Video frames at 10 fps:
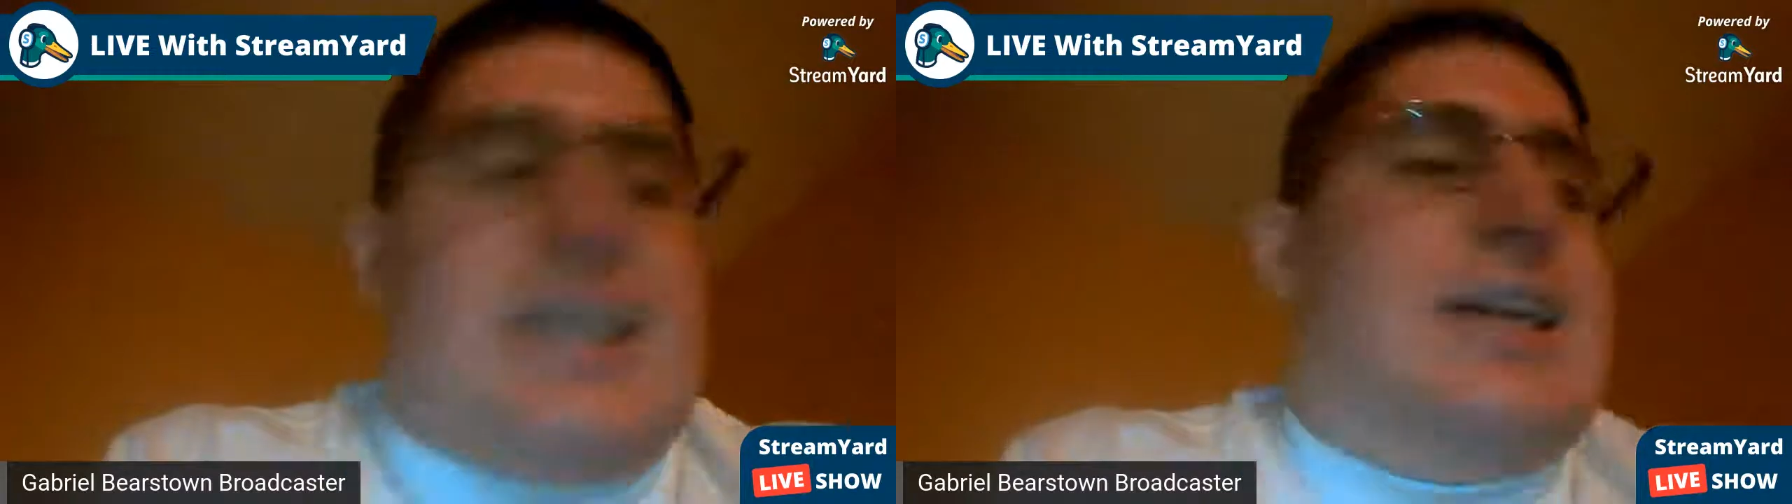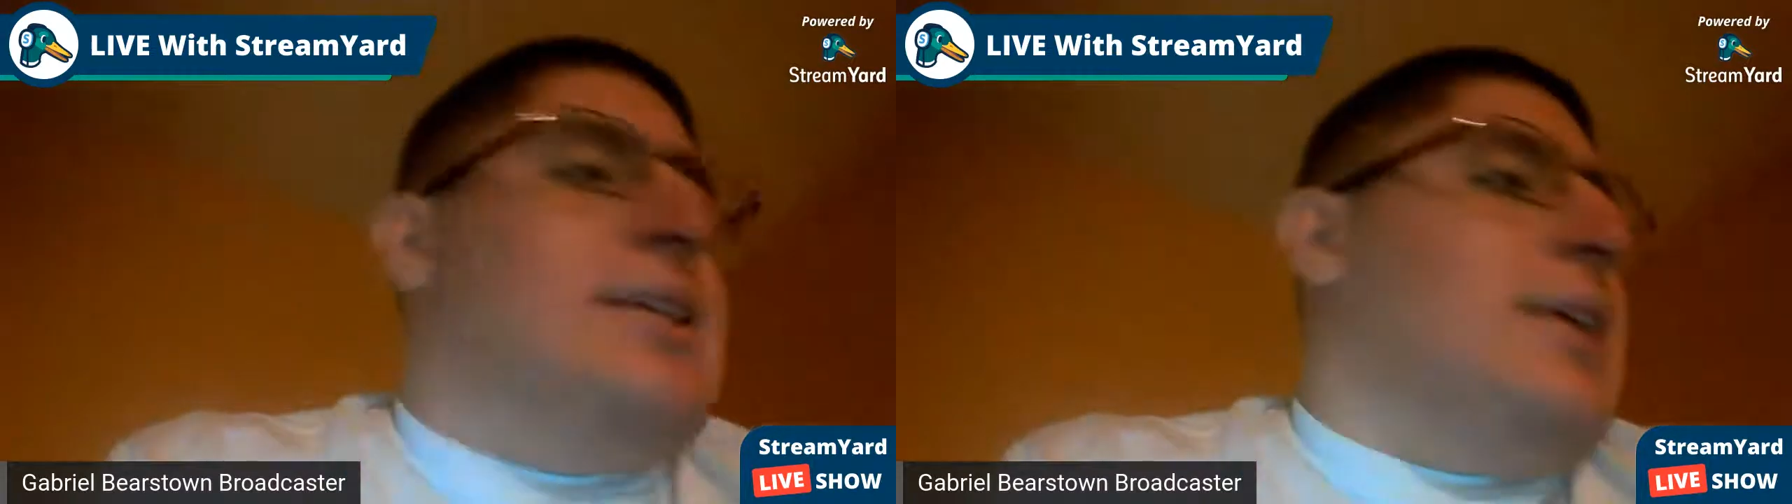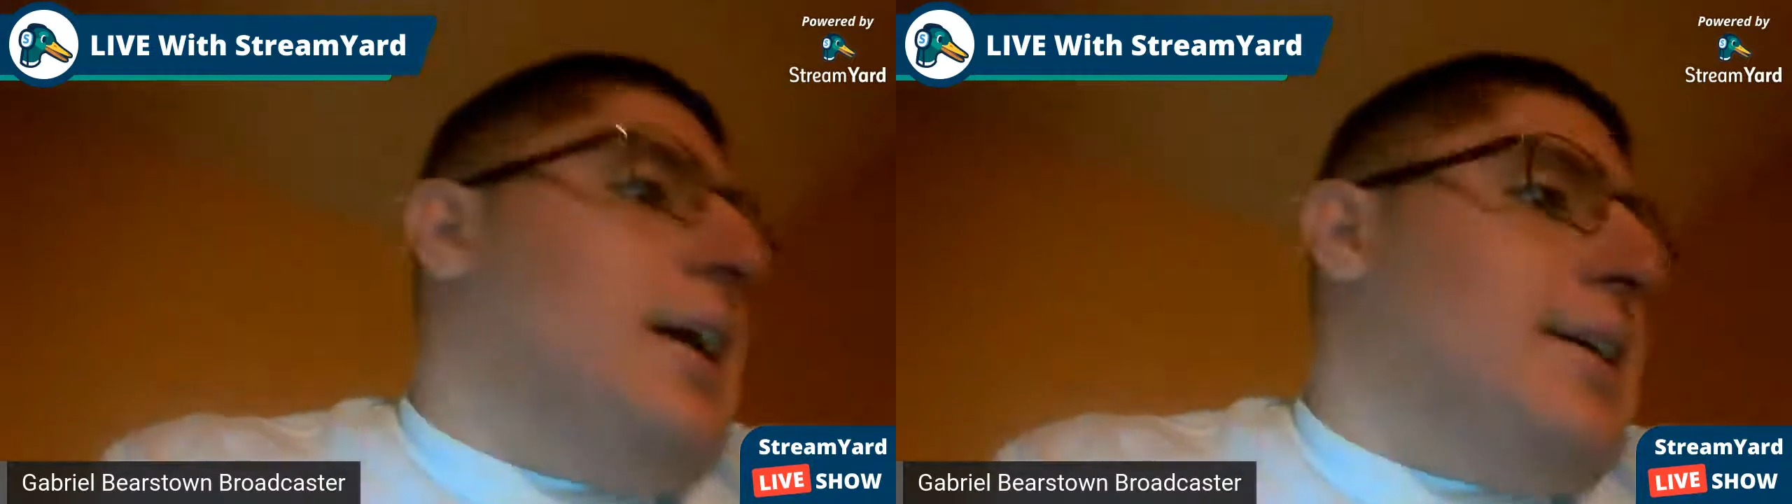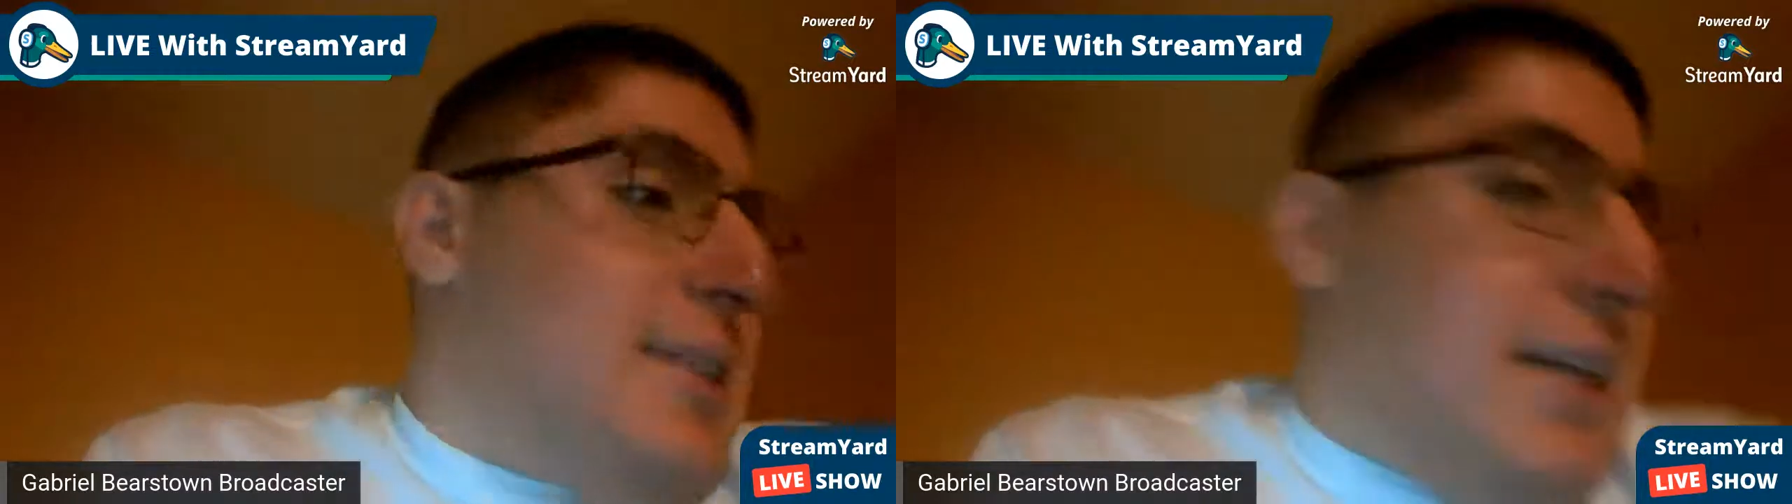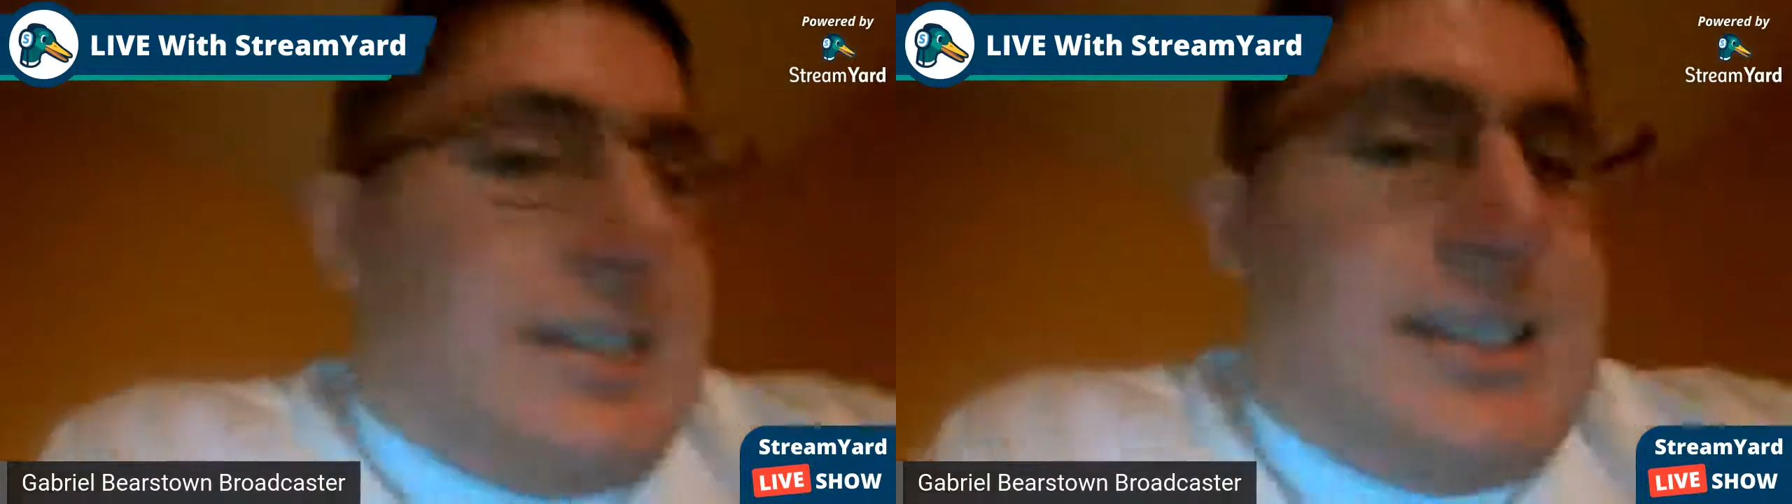It's not
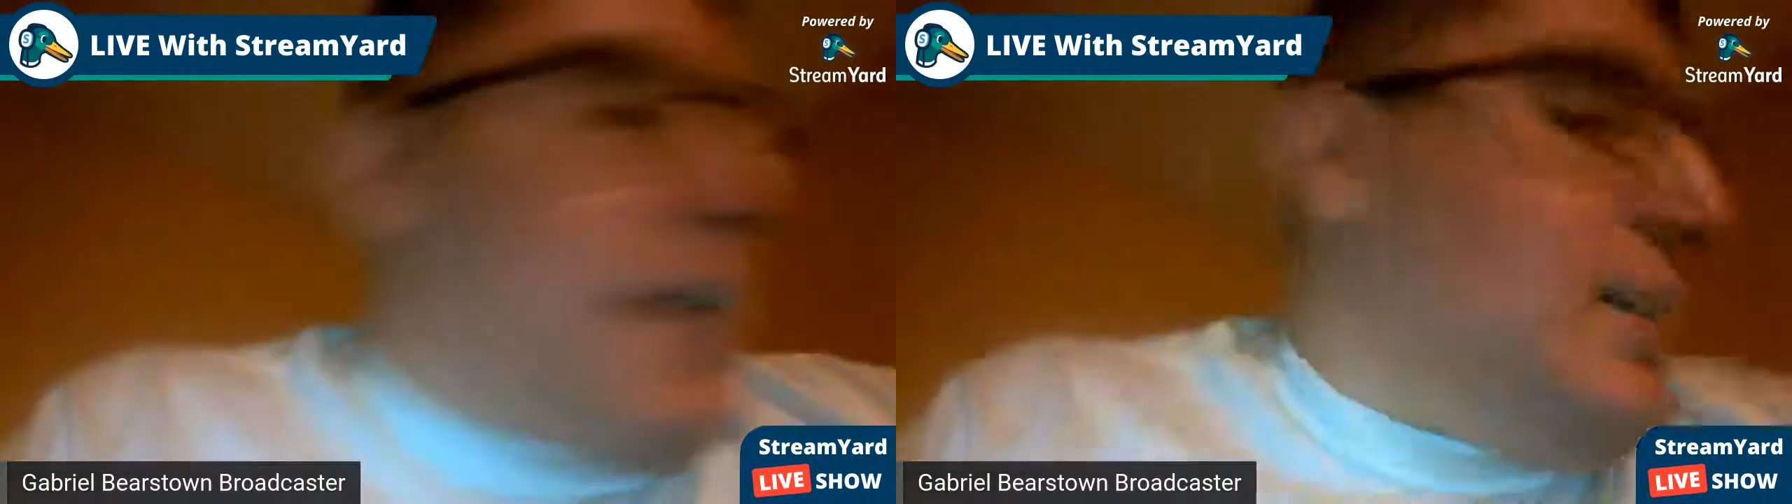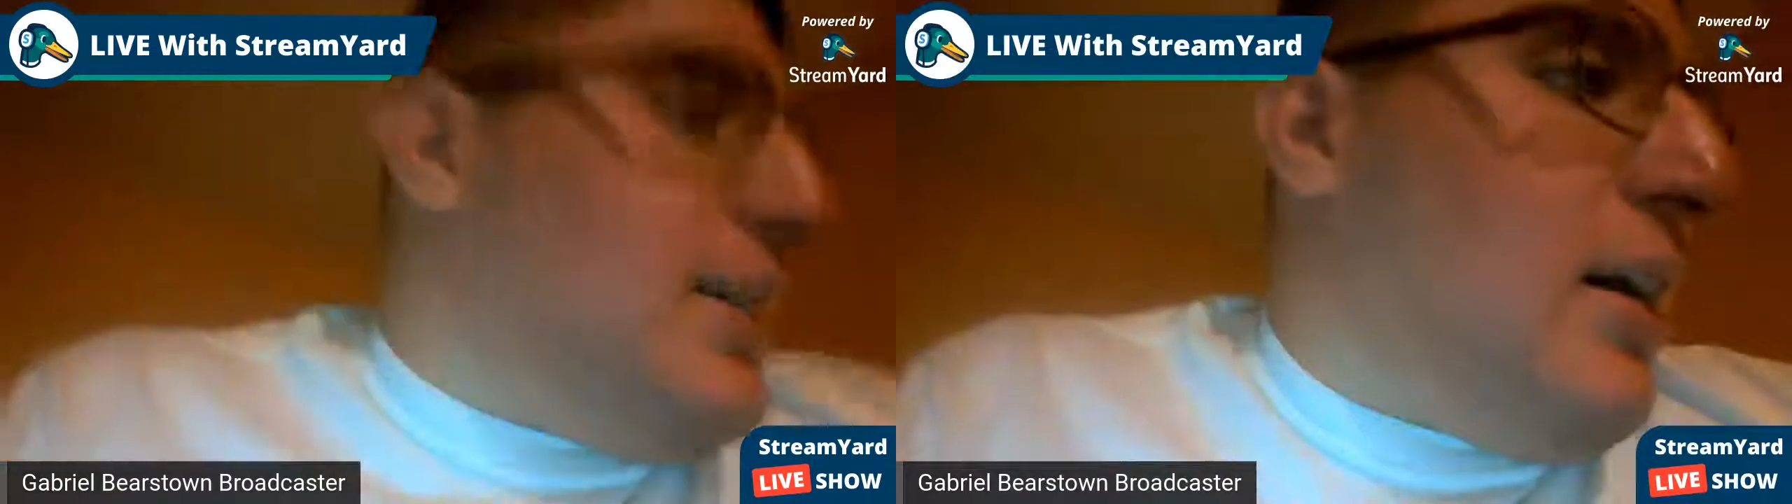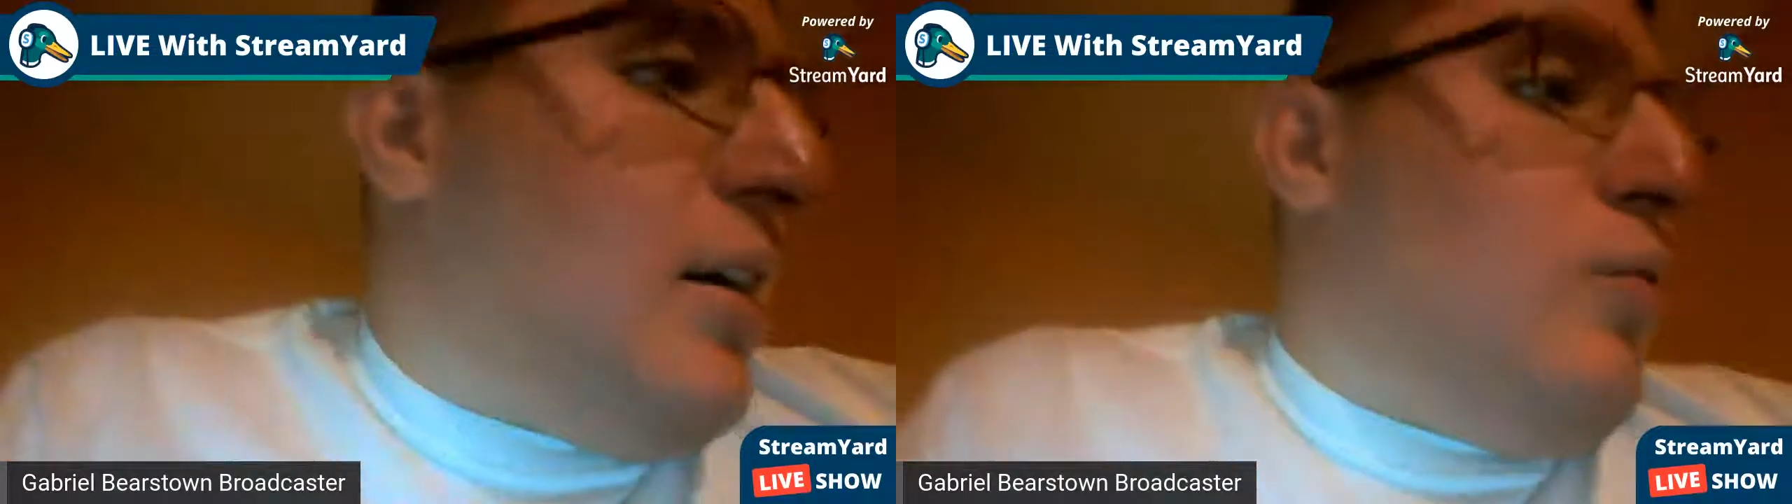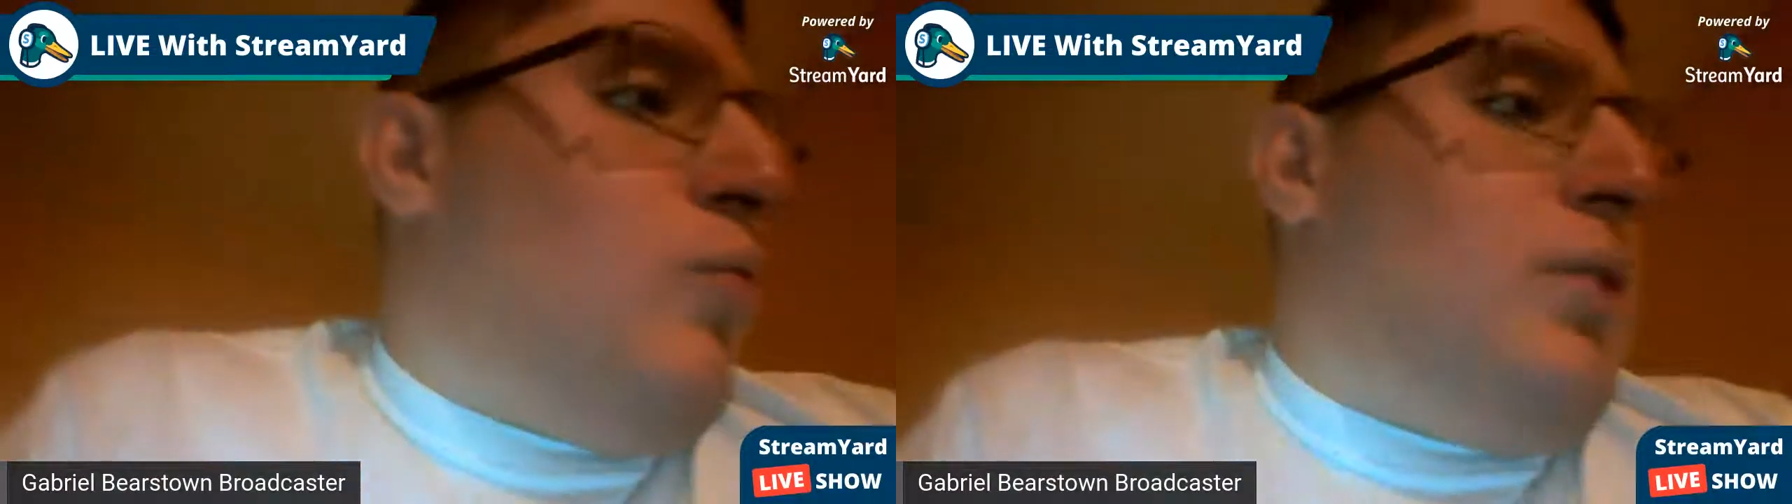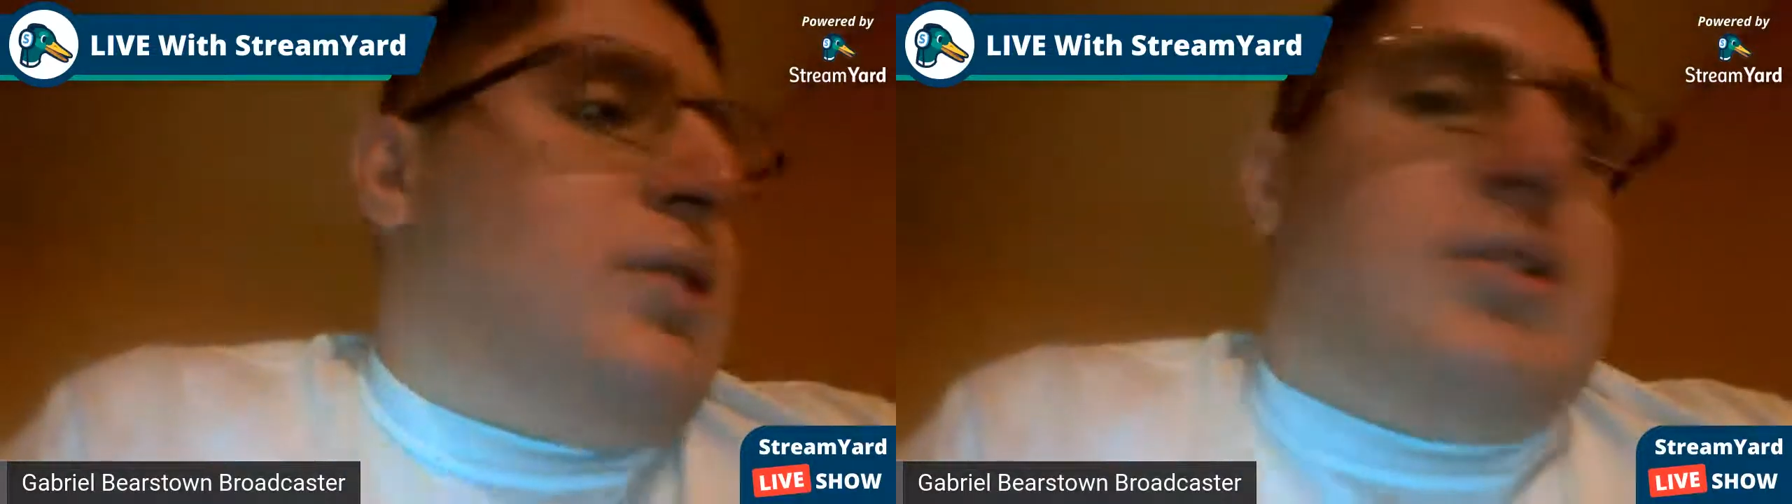a Sox Town,
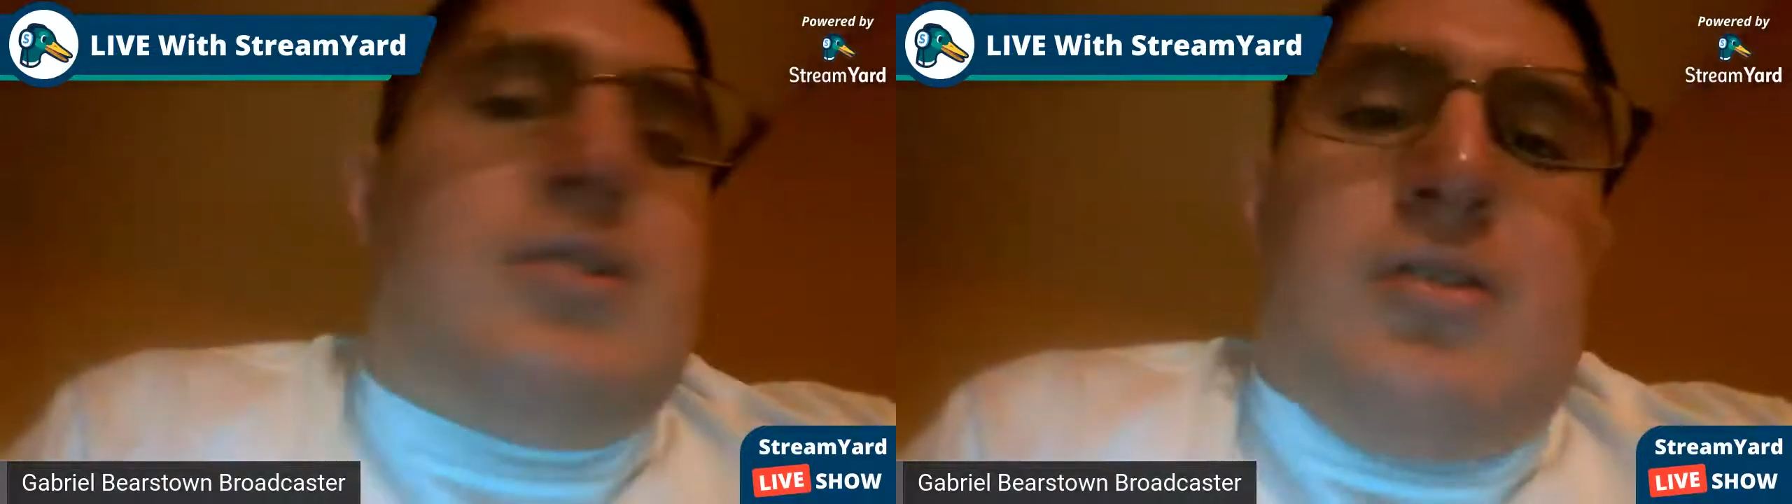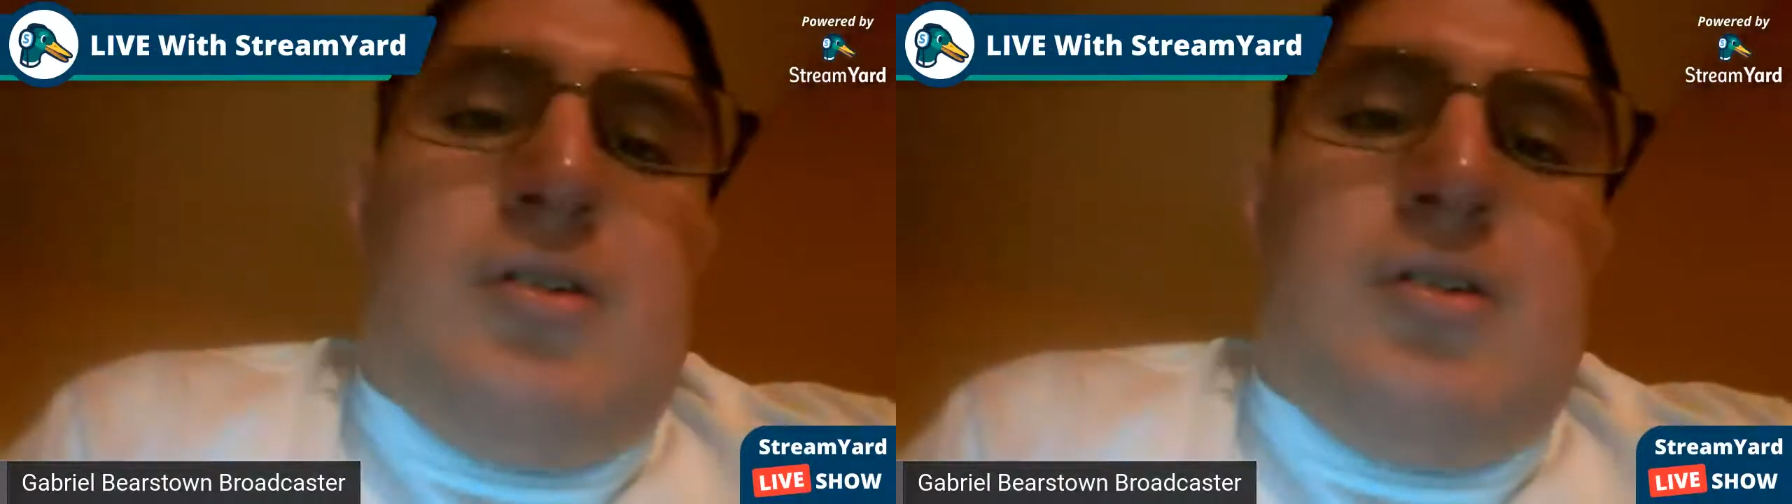which,